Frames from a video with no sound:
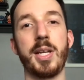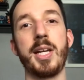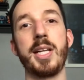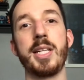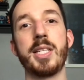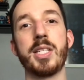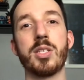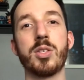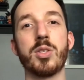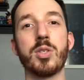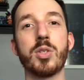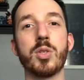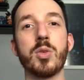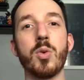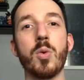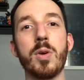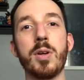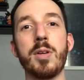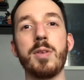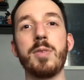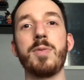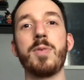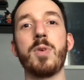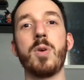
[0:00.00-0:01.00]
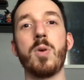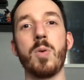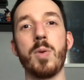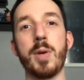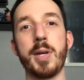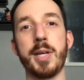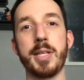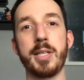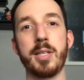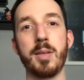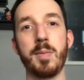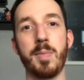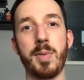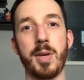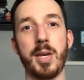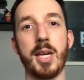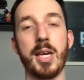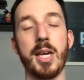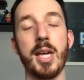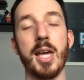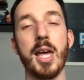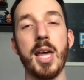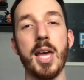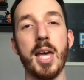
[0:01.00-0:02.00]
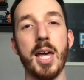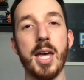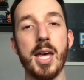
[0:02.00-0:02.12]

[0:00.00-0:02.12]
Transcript: It's sort of going to be